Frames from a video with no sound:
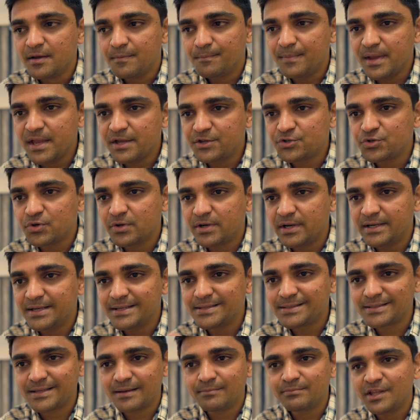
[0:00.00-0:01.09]
Make sure it
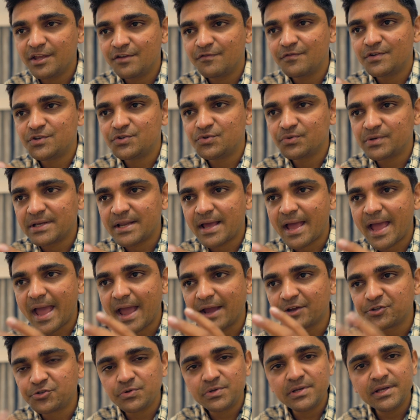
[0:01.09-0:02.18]
is something which you can
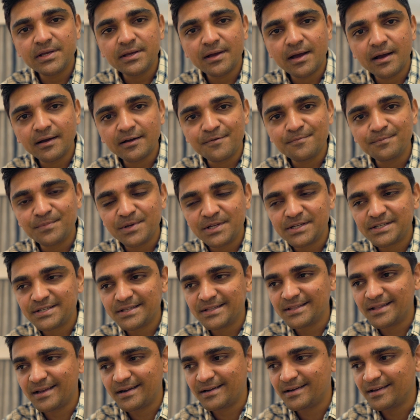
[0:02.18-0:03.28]
actually accomplish
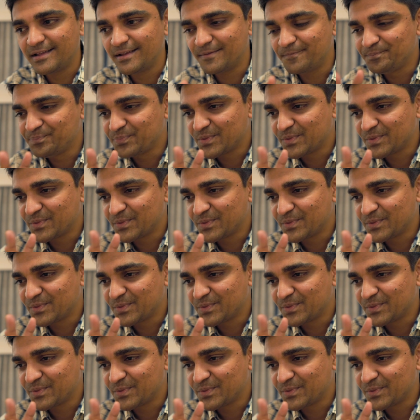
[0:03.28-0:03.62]
in that day.